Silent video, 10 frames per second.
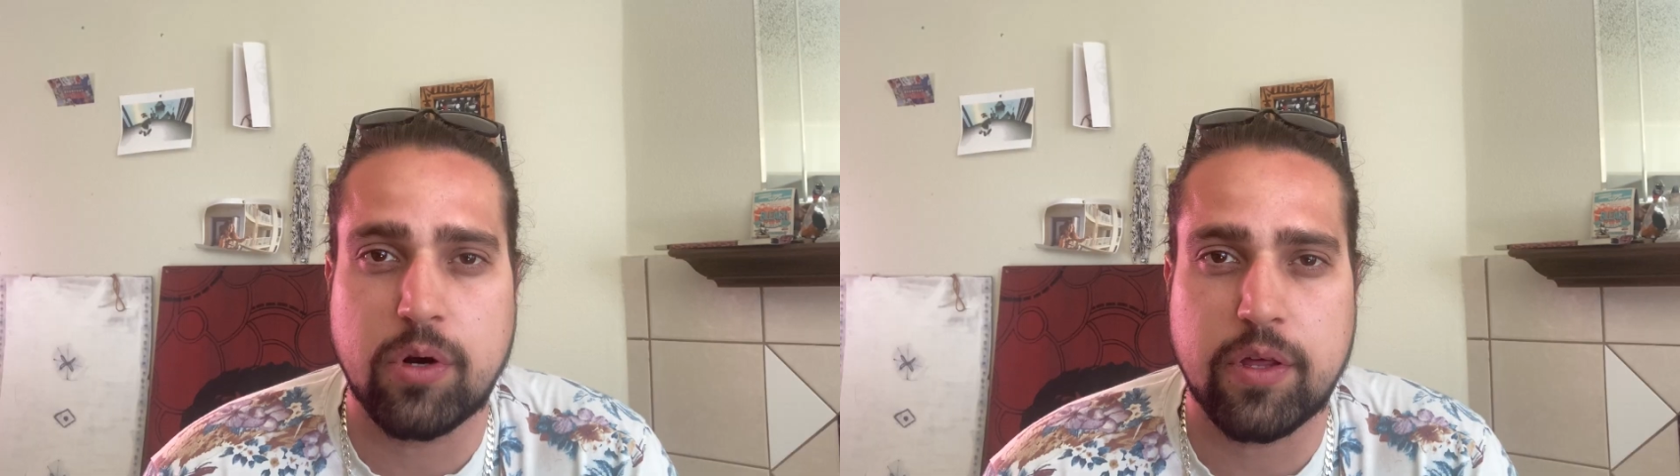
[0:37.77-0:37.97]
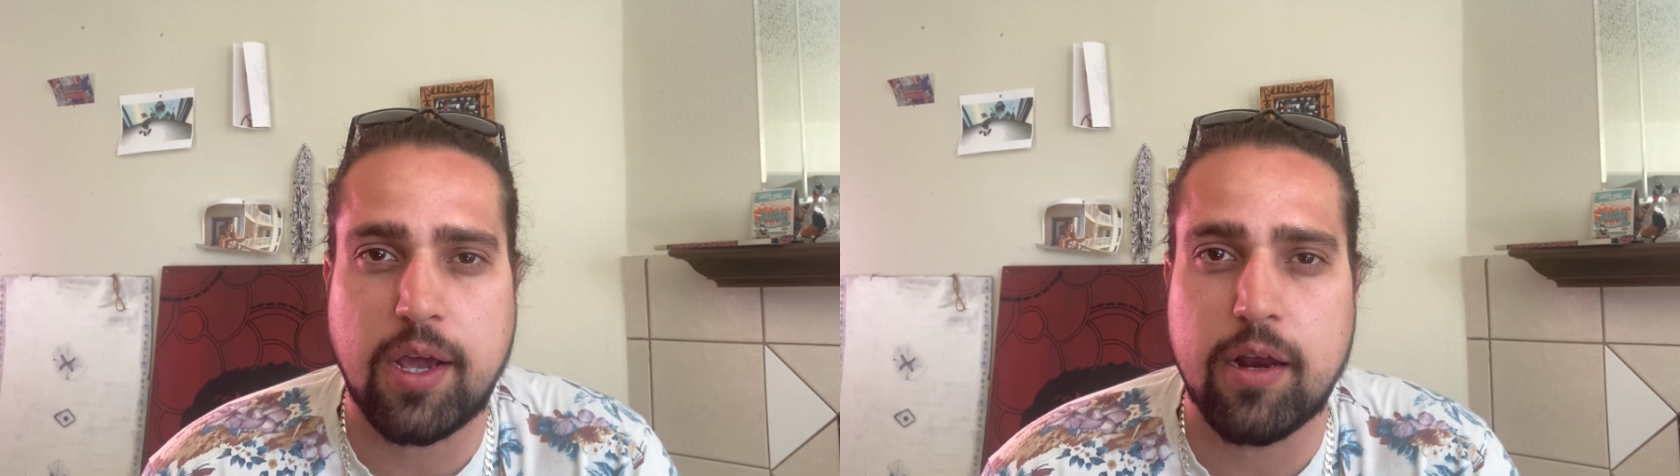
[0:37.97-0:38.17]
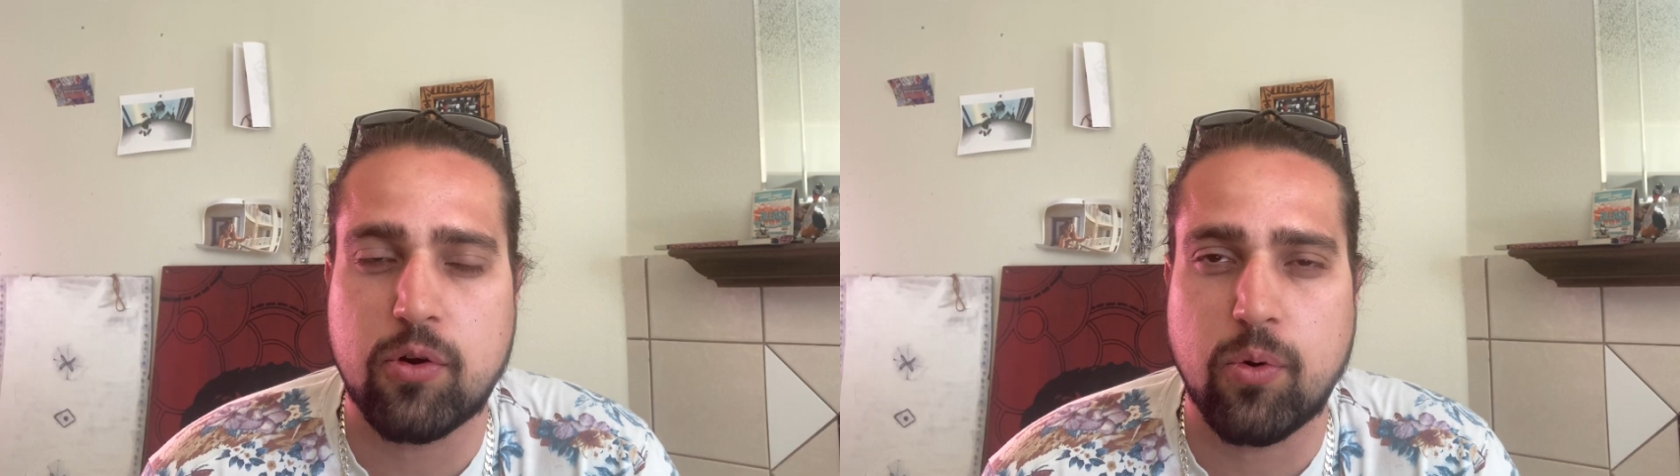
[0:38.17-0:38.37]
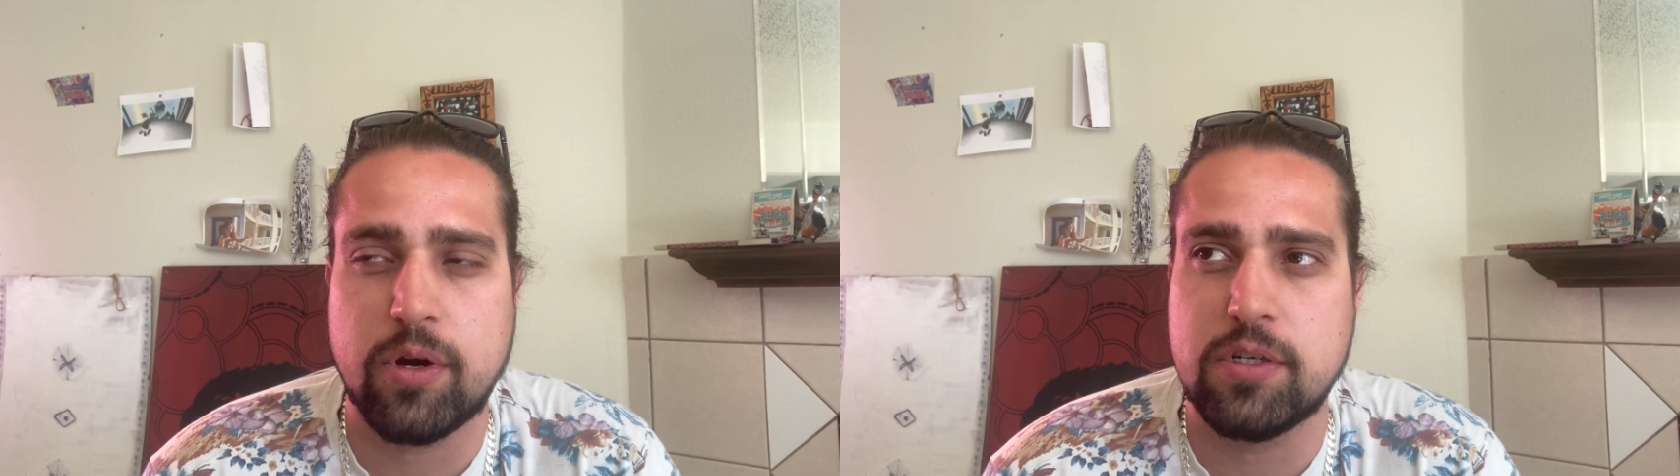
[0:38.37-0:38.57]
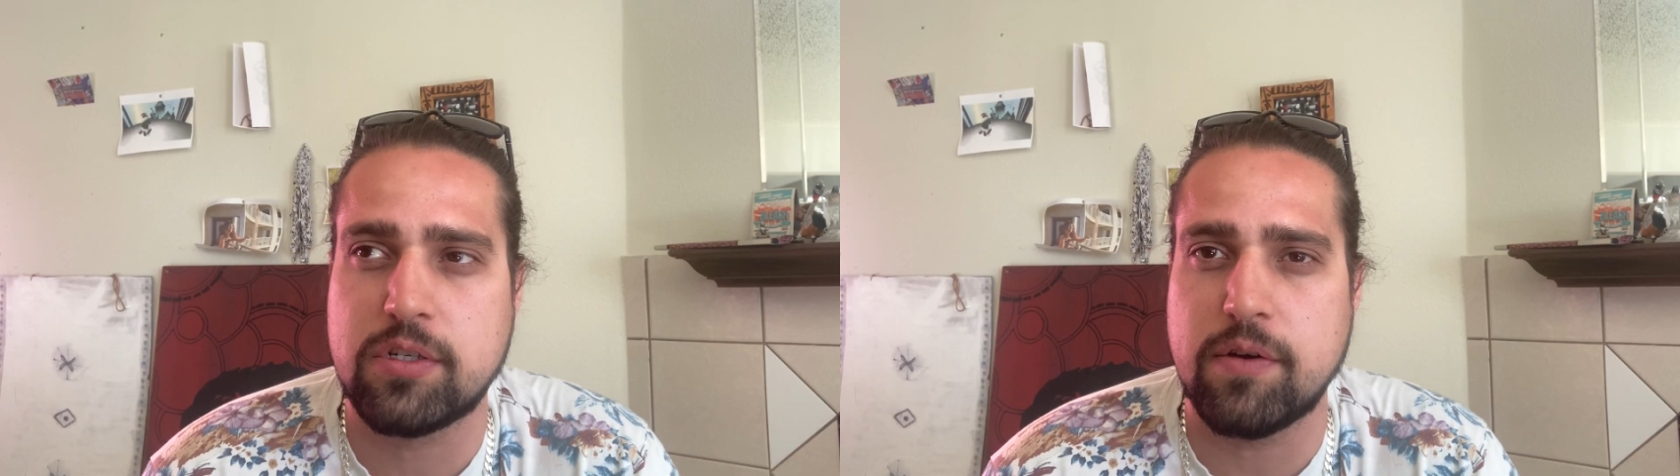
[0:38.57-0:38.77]
the
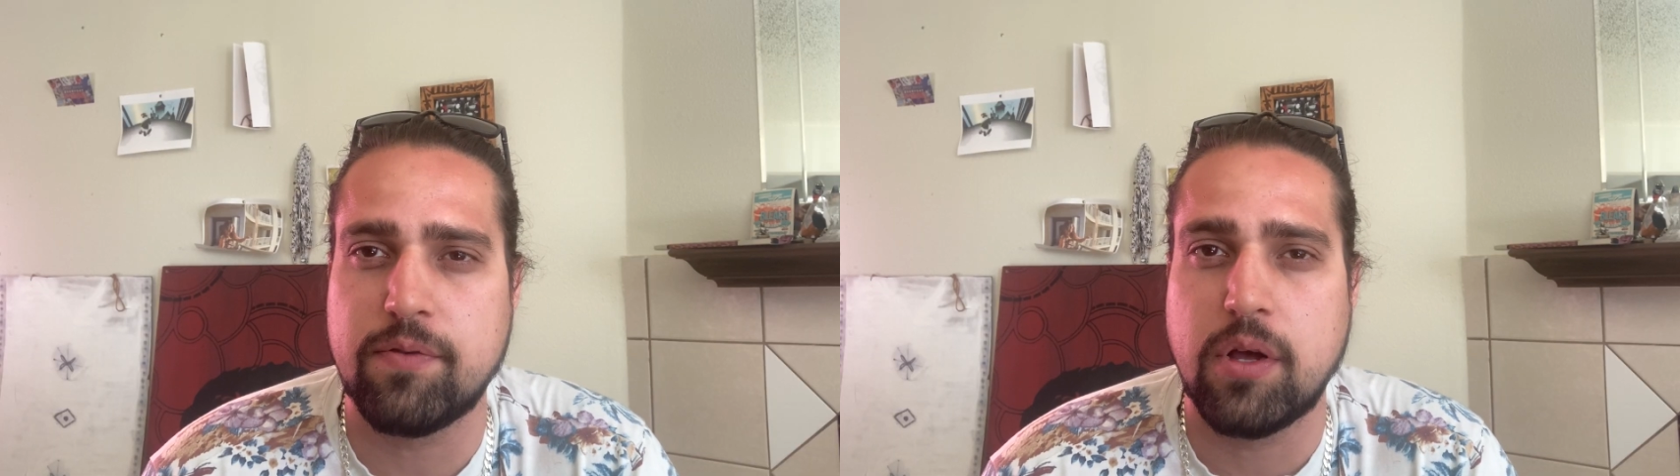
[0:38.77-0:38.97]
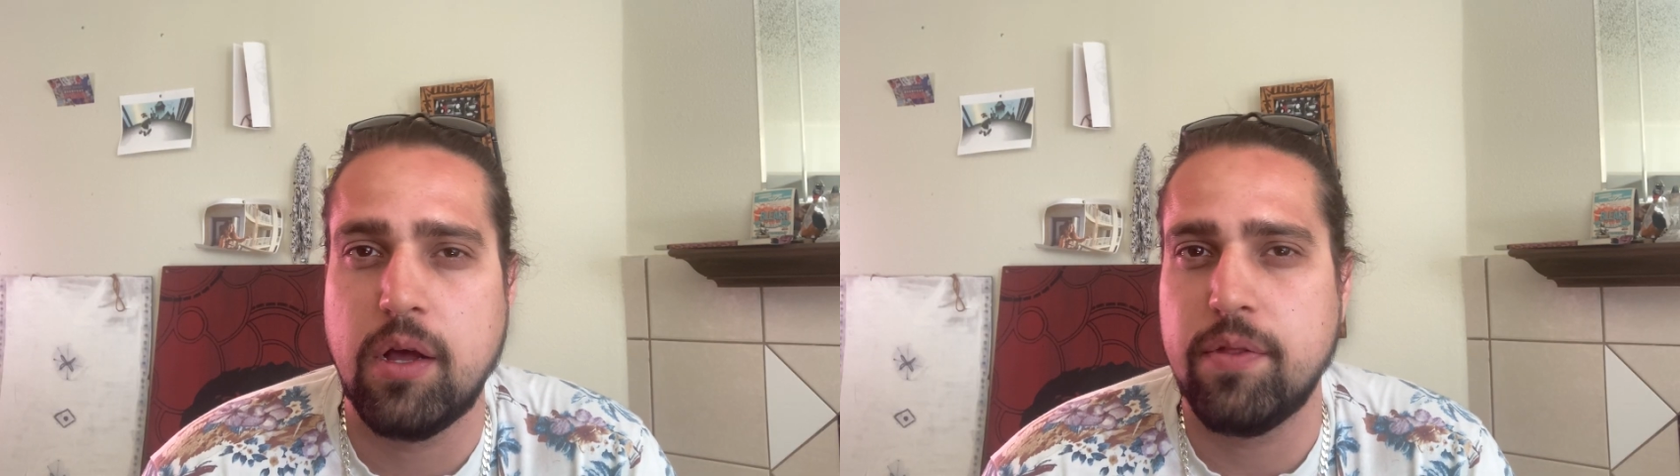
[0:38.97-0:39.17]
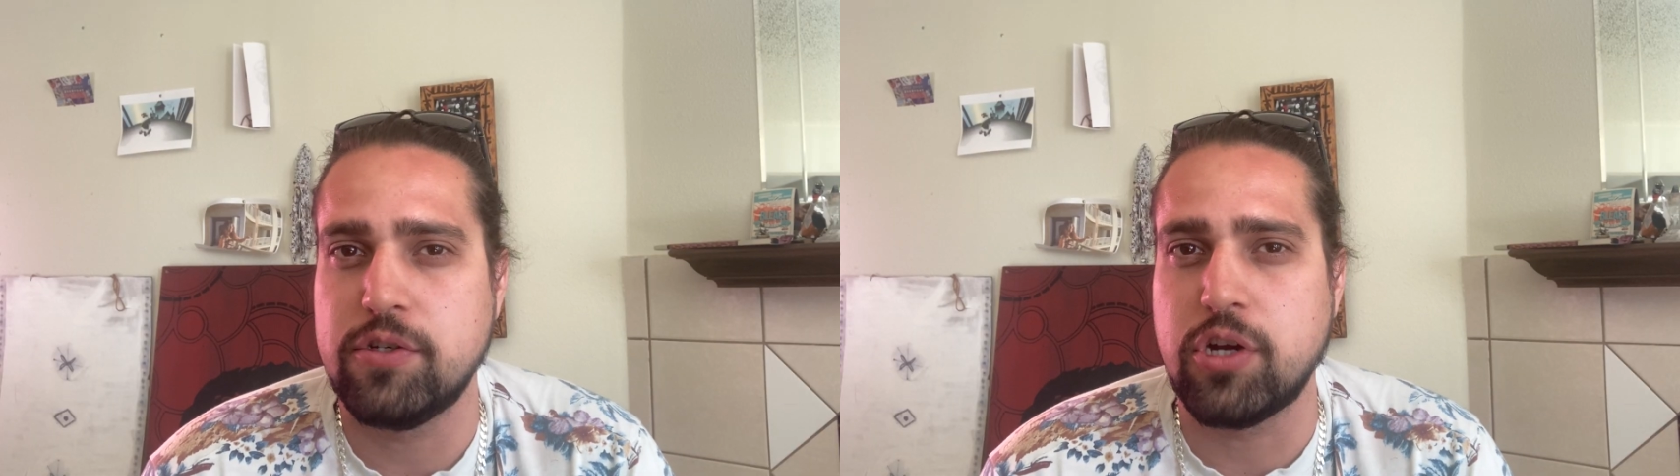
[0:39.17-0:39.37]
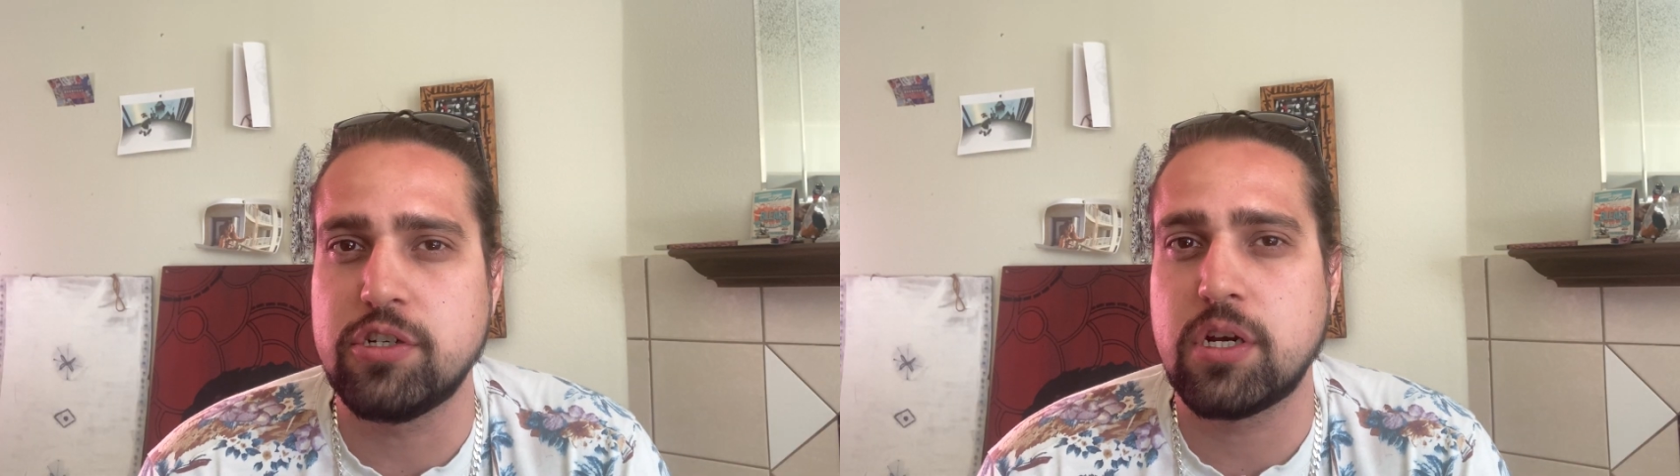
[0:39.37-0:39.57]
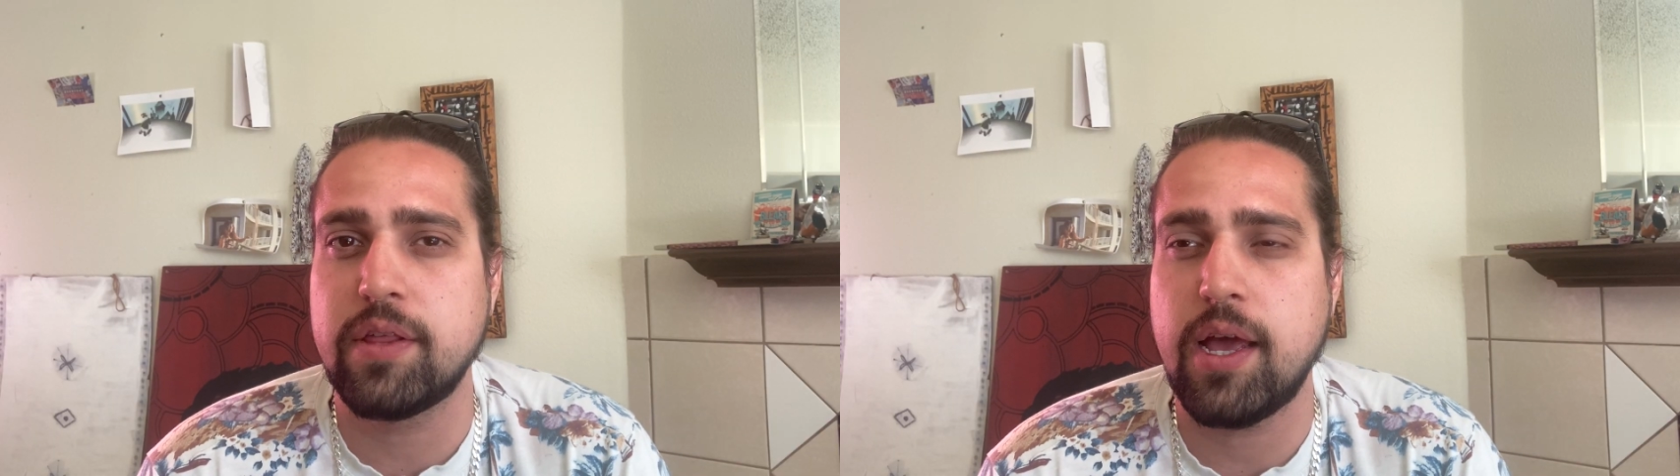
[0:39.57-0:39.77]
categories of the
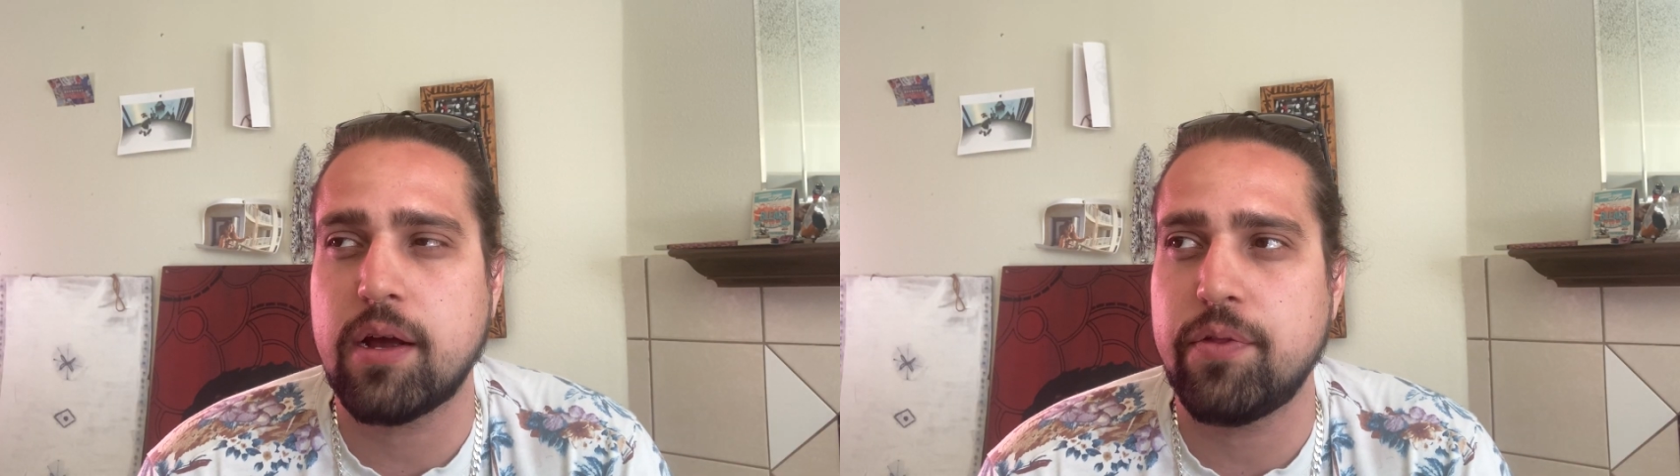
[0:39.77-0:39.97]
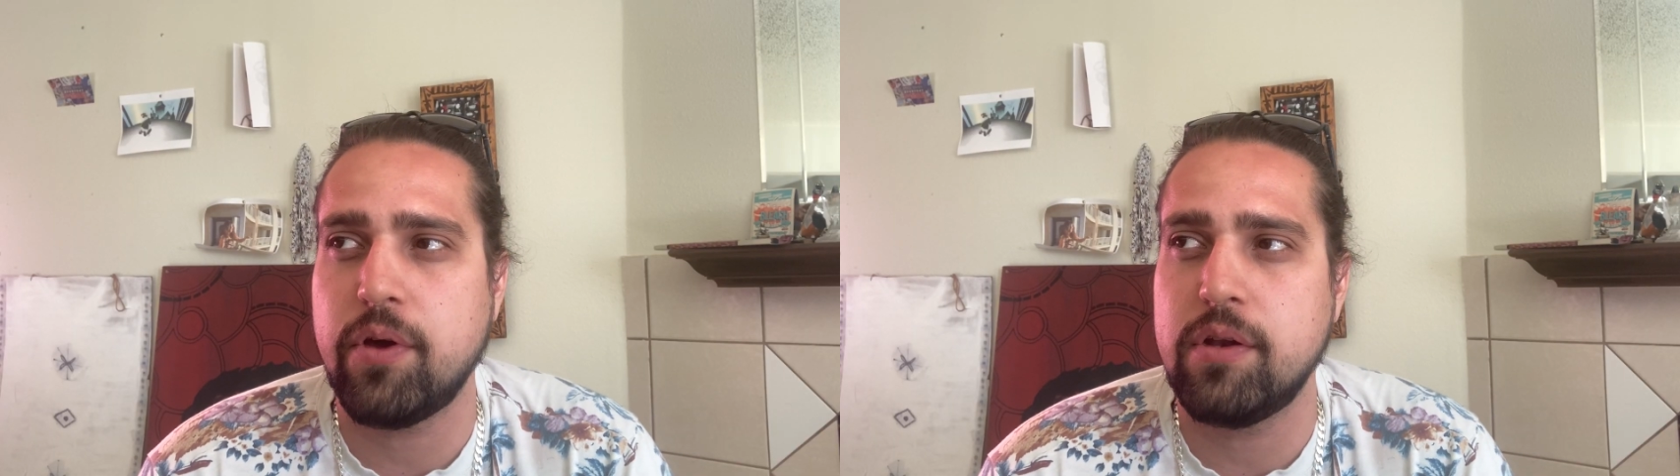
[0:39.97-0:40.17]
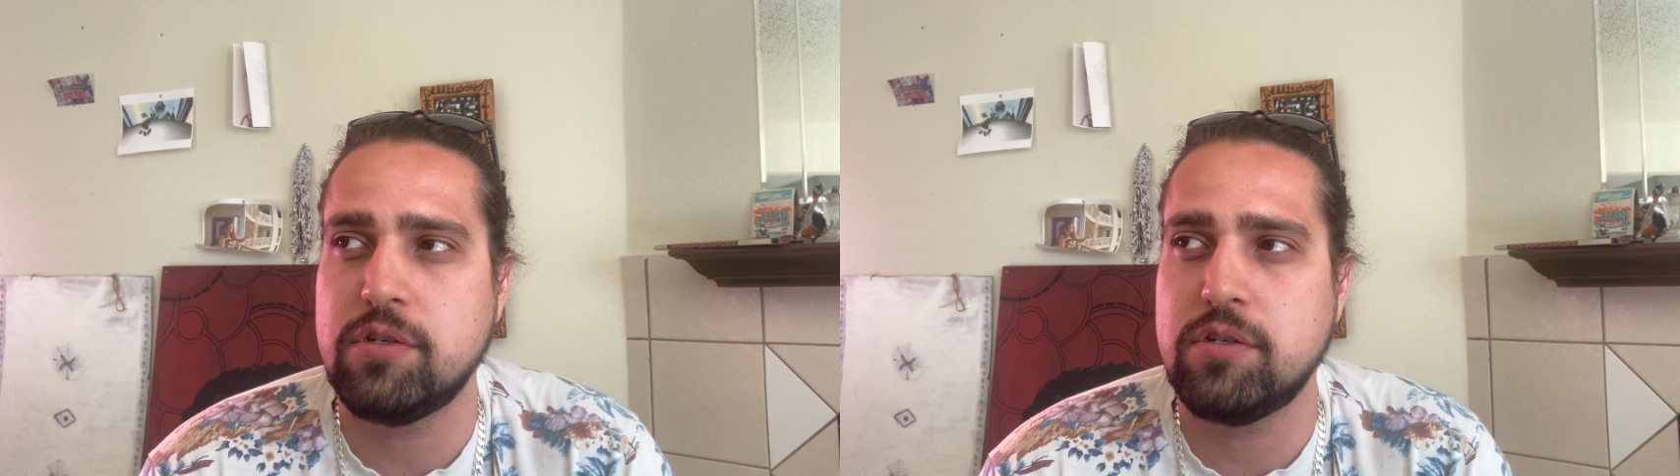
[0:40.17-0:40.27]
judging of the hackathon.